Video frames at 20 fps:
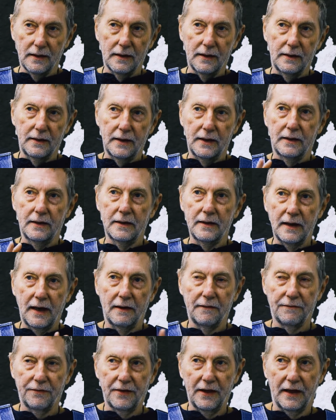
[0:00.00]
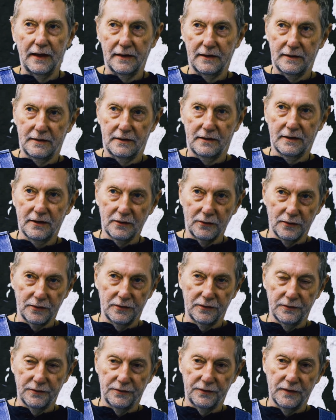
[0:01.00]
It didn't have that
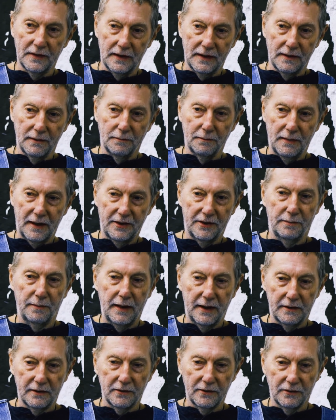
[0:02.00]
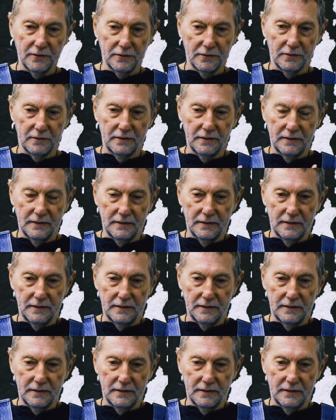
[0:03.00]
sort of mathematical